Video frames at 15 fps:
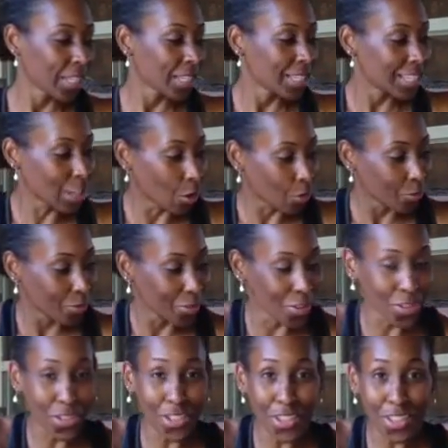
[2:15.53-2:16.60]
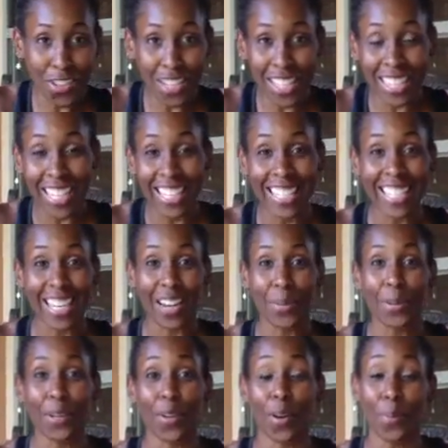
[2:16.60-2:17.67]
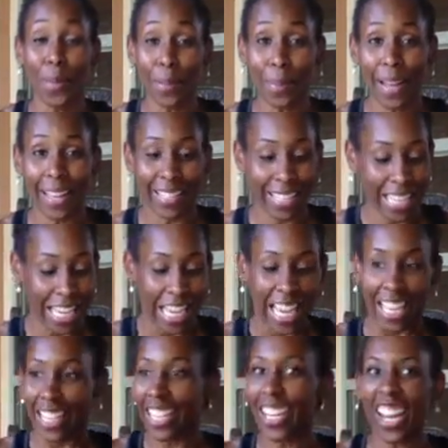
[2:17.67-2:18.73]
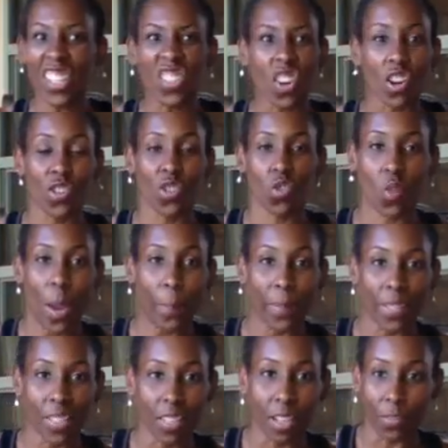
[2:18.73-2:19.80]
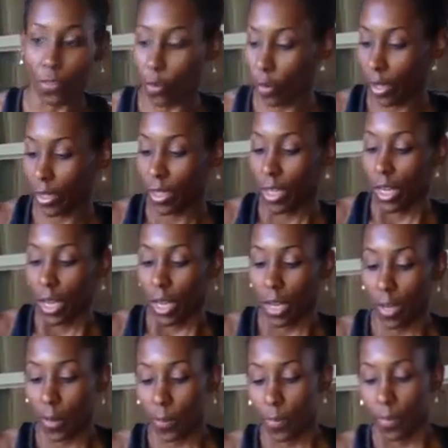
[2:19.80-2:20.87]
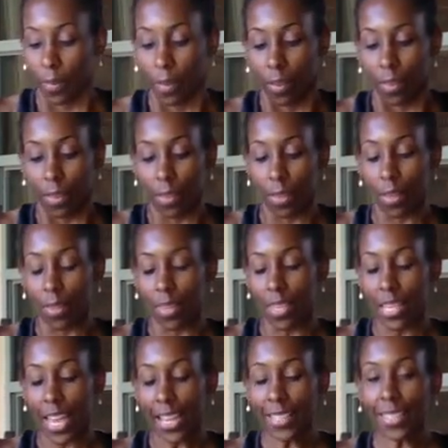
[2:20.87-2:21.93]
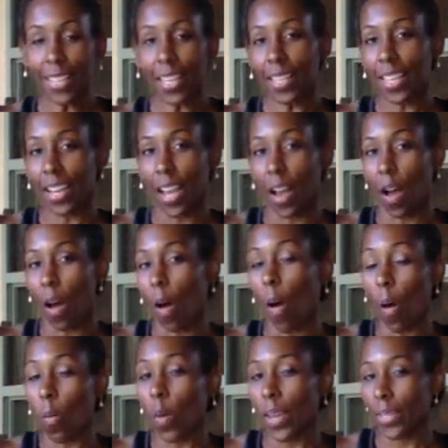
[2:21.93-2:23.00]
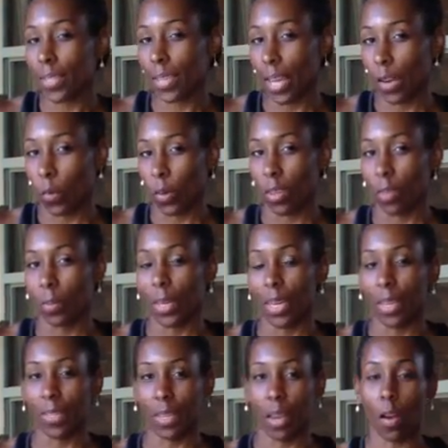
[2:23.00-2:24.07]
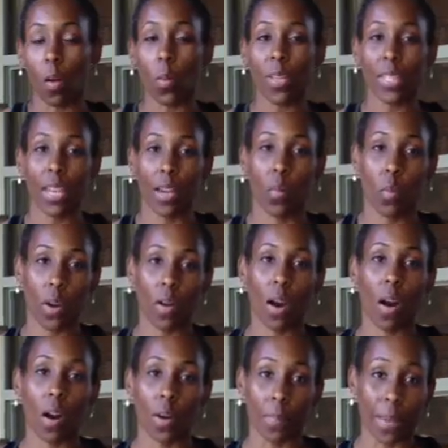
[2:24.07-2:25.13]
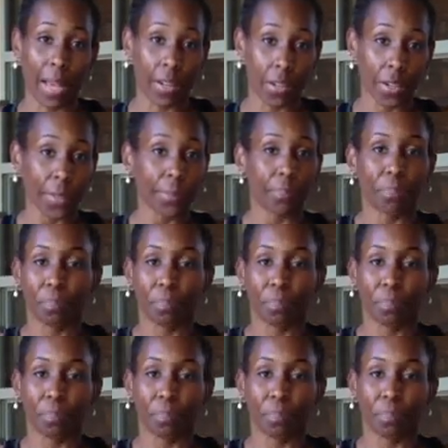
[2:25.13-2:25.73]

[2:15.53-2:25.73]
So those are the 3 things that I put on my body, and then I start strapping stuff on. The next thing that I always take with me is I always wear a heart monitor.